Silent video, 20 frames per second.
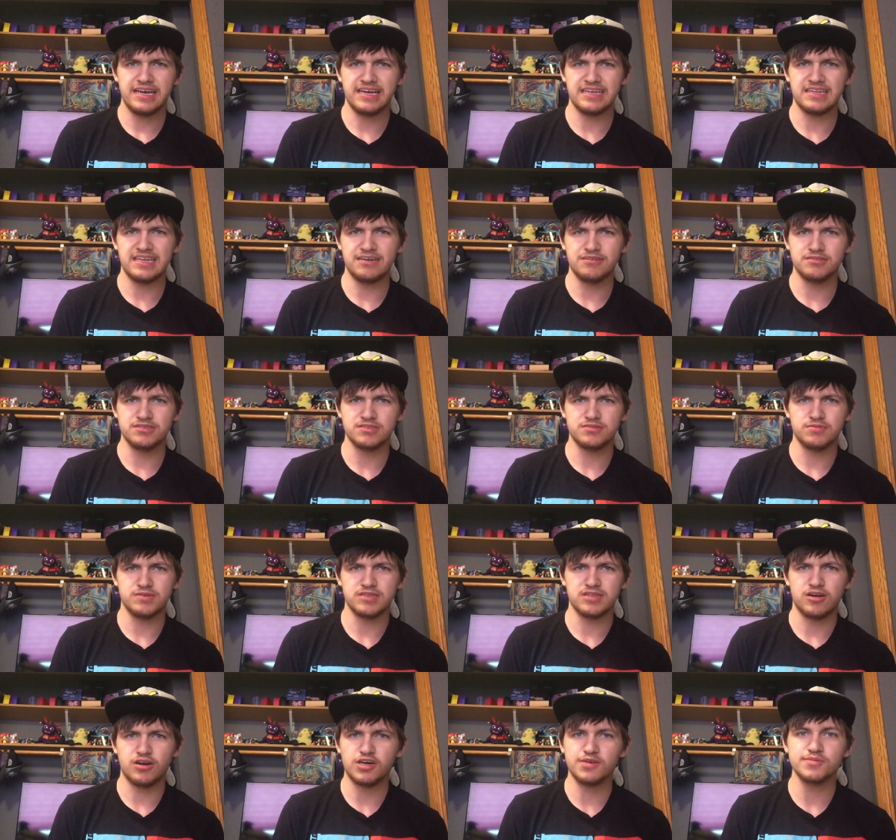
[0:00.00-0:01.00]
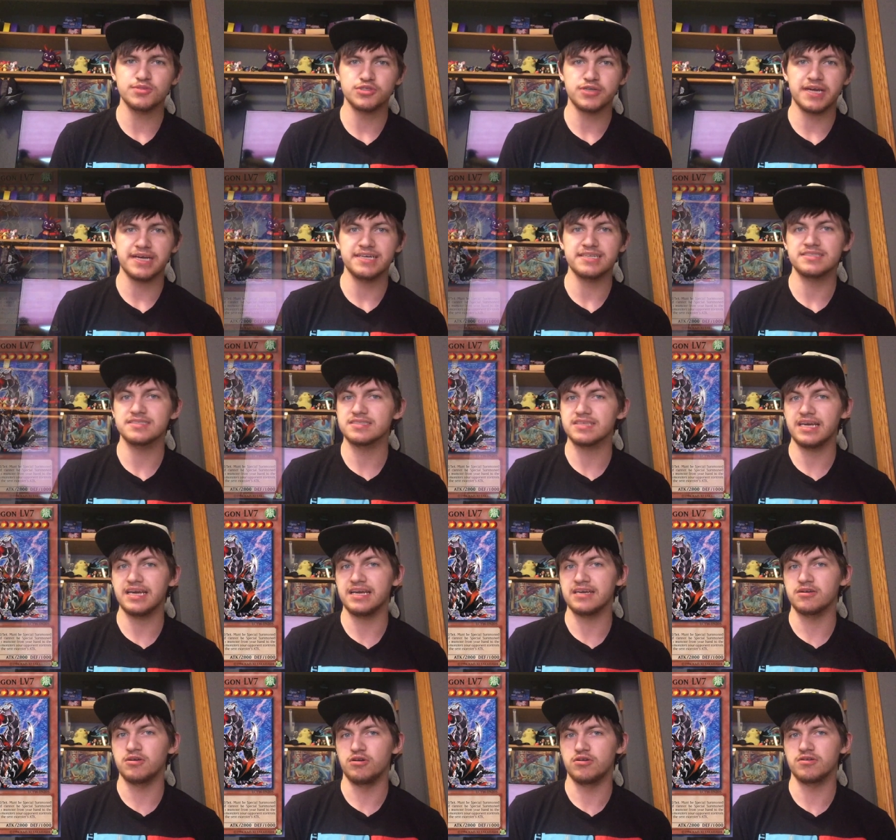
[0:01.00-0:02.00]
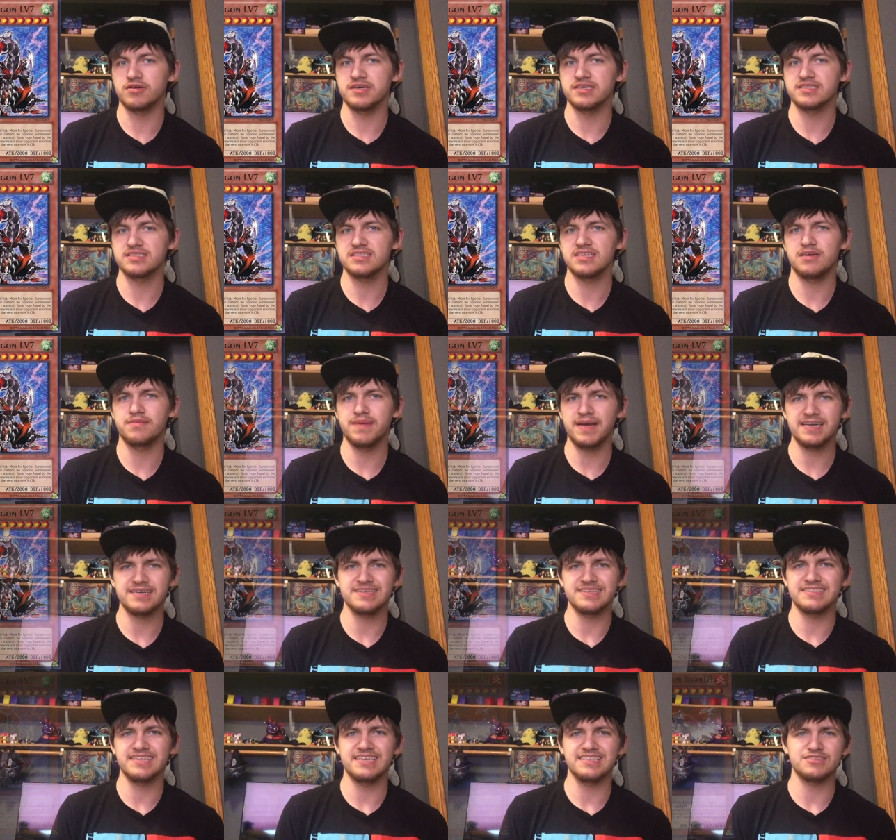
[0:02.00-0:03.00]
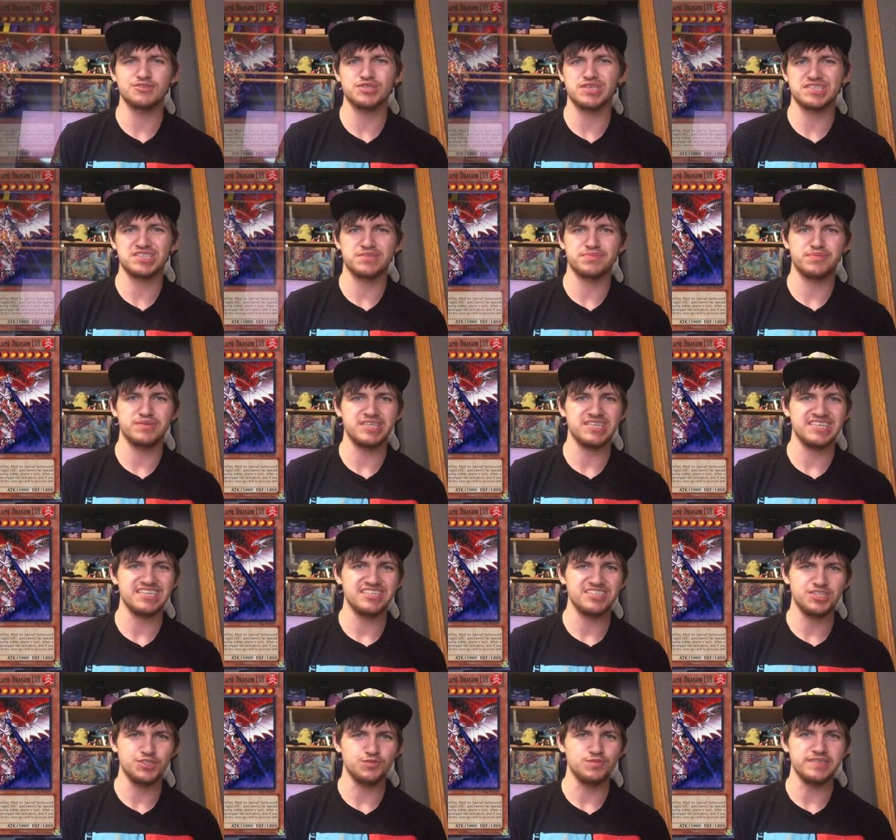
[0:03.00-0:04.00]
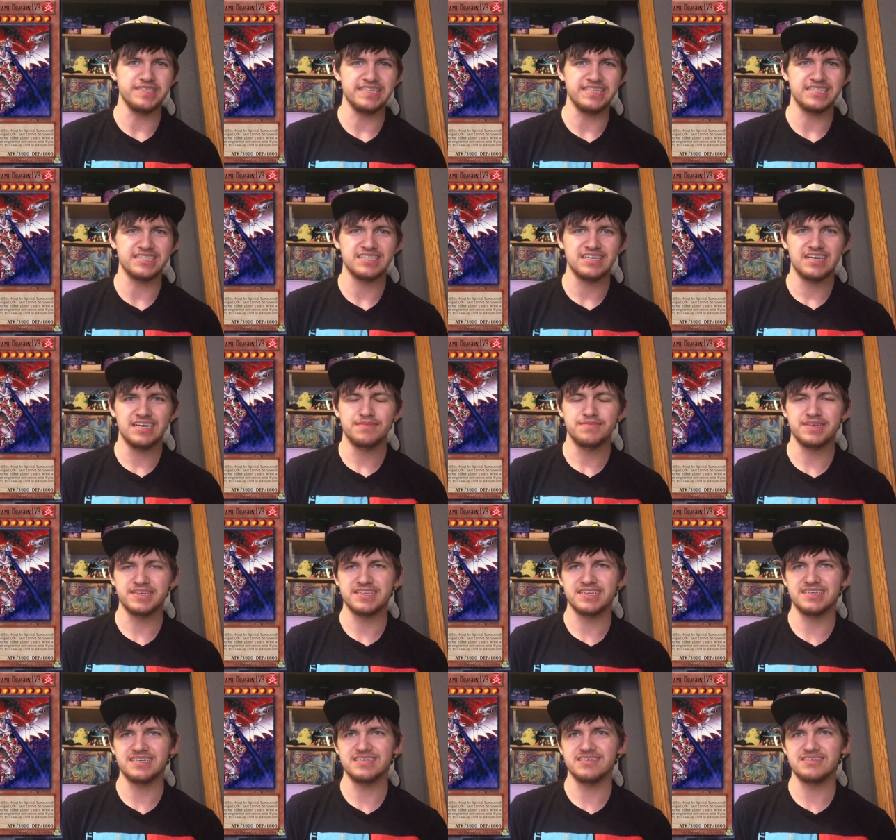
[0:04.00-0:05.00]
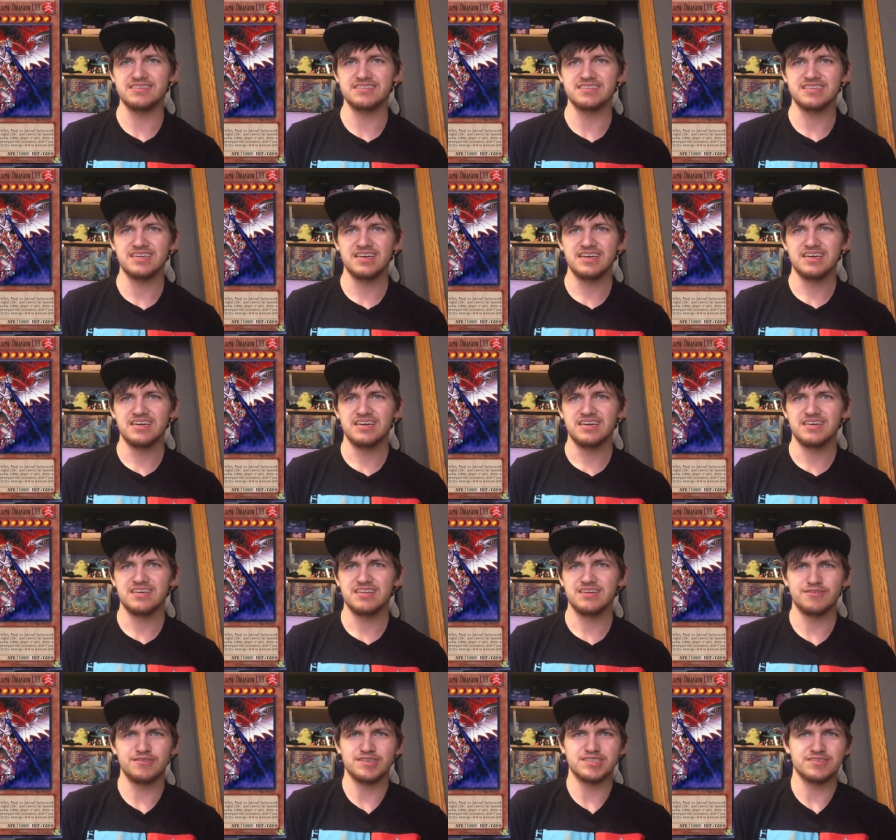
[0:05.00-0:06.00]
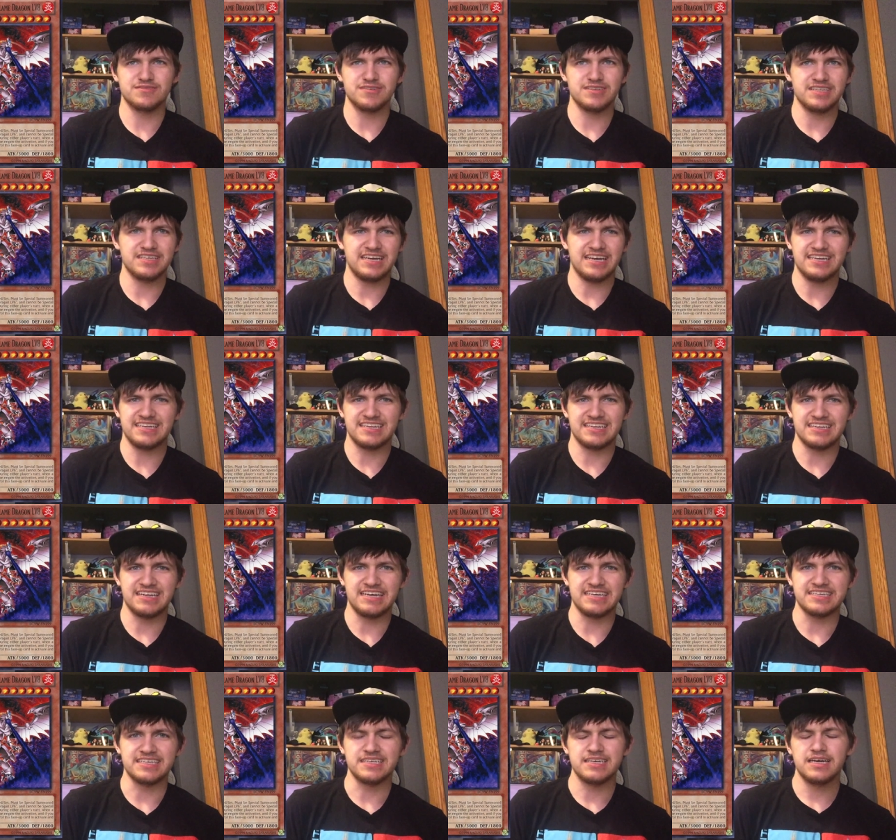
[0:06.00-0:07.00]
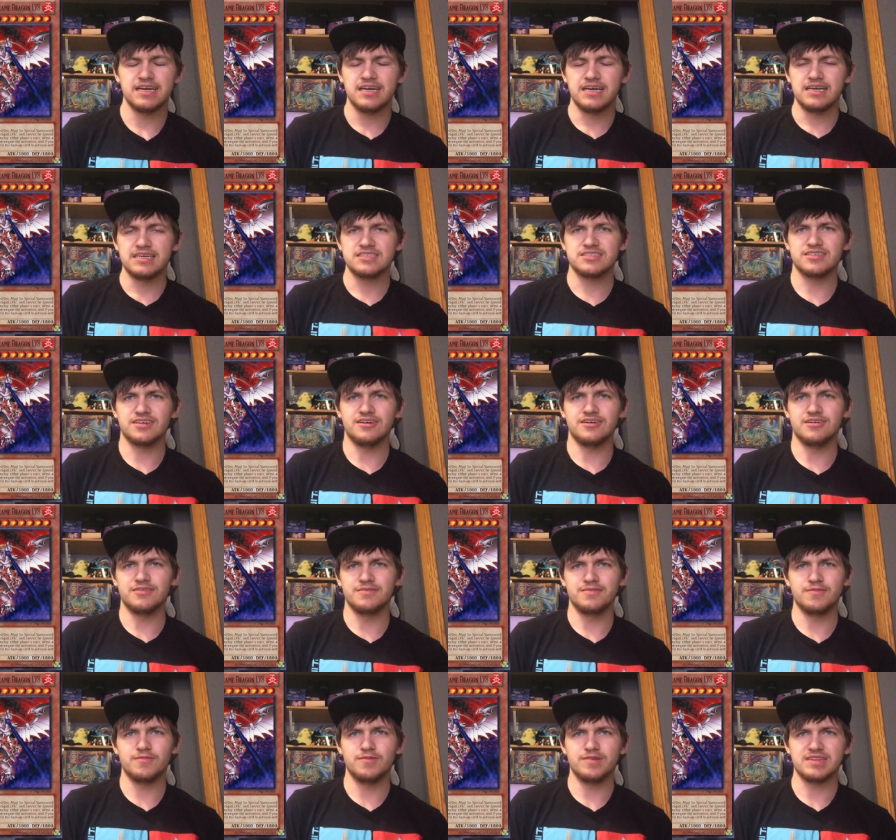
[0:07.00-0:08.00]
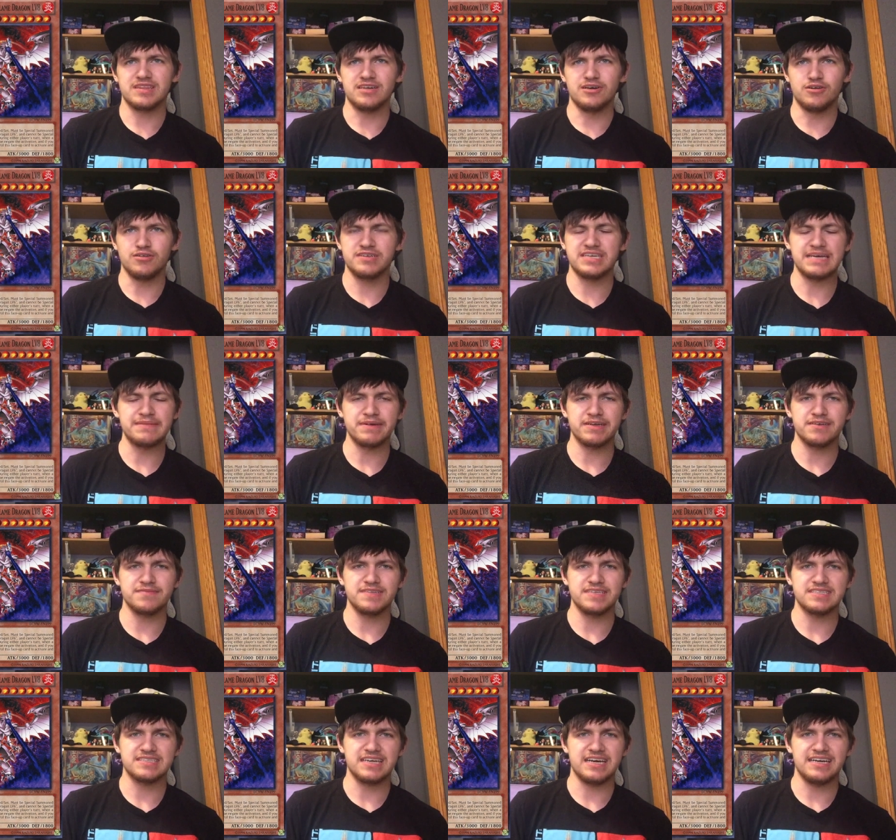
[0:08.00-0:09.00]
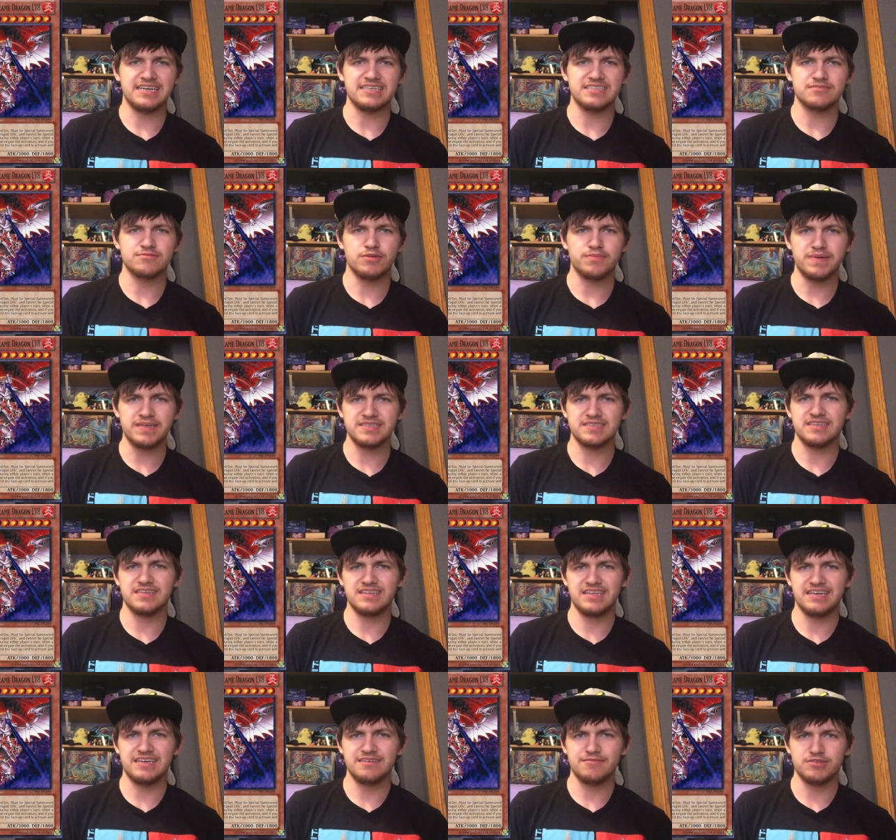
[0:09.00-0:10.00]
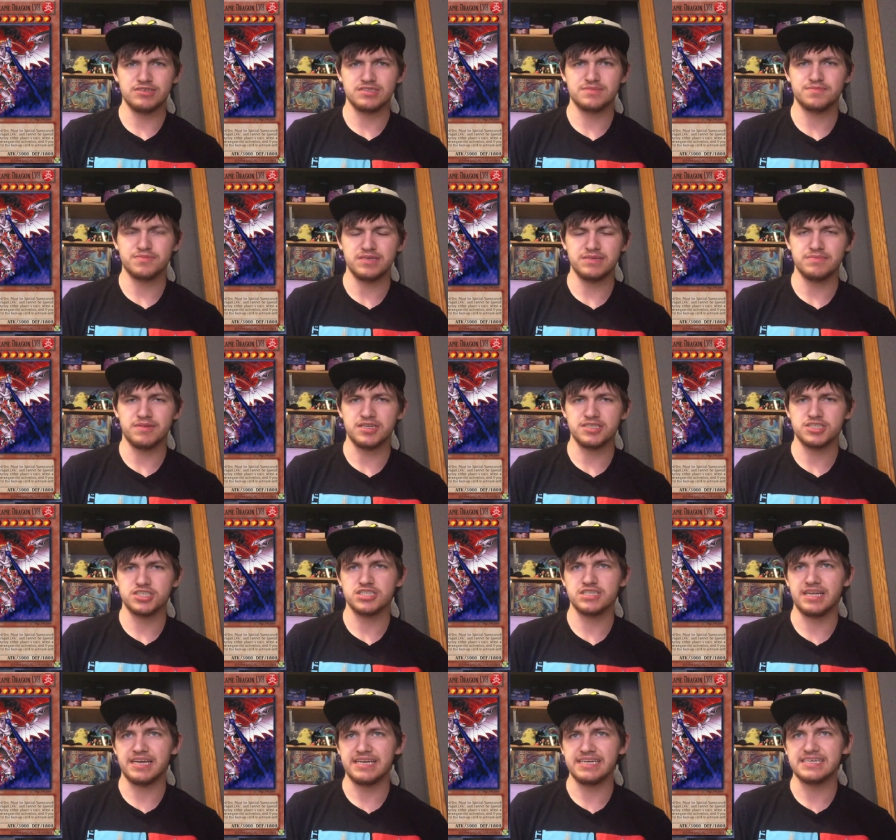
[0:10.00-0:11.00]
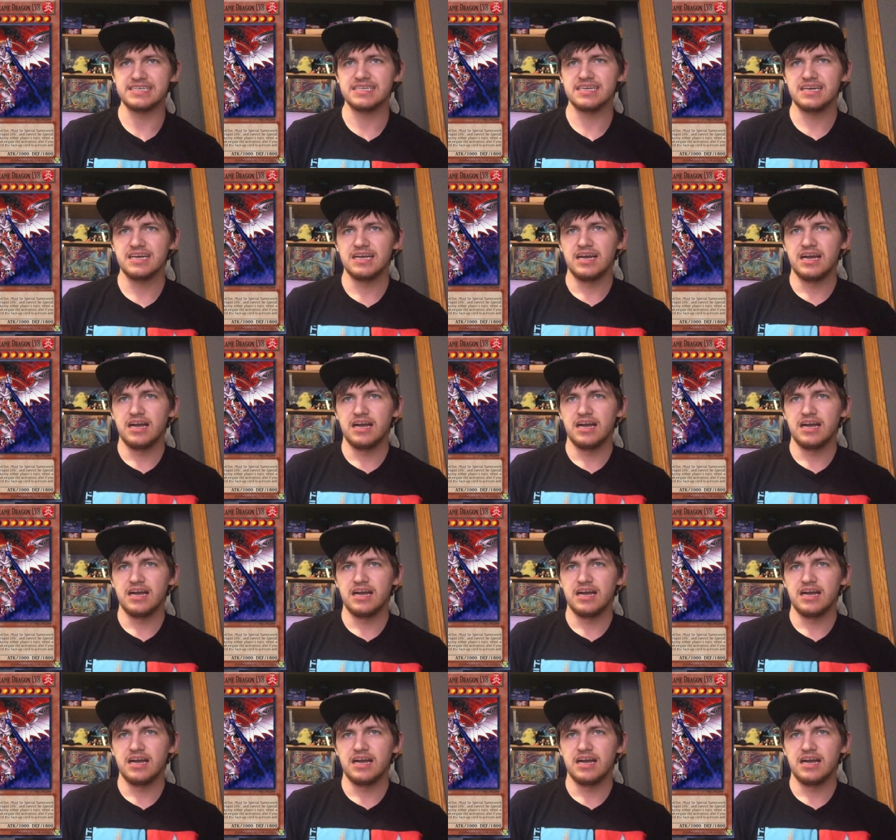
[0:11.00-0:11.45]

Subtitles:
and that was with Armed Dragons and Horus. Now, back in the day, this was actually pretty unique because it wasn't really anything like it. So, with the whole gimmick of these guys, well, basically, was pretty much like,